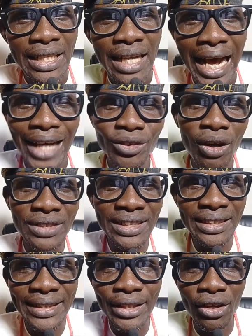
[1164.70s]
Out of
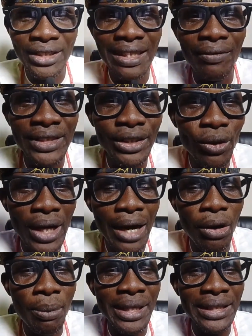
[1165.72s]
16 or 17 local
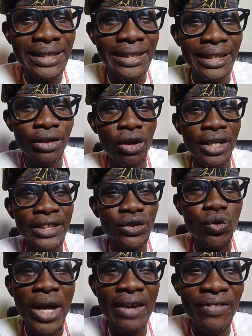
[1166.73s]
governments in Ilorin,
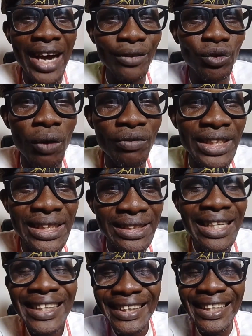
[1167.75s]
12 out of
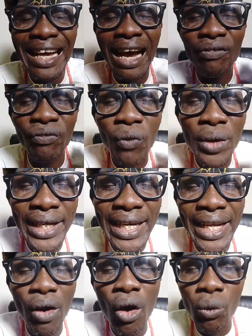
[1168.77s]
these, they are
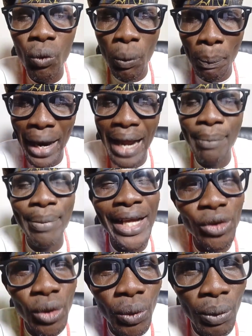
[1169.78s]
fully occupied by
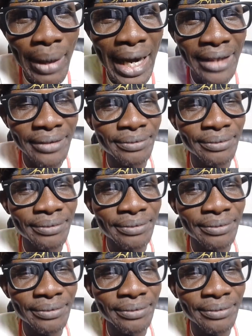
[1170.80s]
Yoruba.